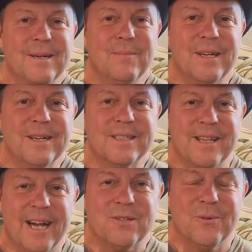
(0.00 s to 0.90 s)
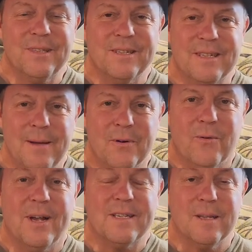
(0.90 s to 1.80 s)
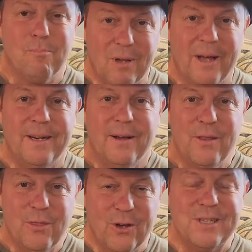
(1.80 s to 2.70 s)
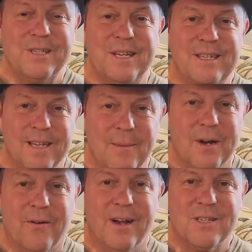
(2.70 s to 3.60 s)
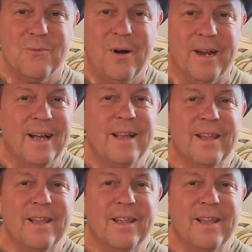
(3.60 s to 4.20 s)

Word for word: because that's what the Democrats, the bloodthirsty Democrats, want.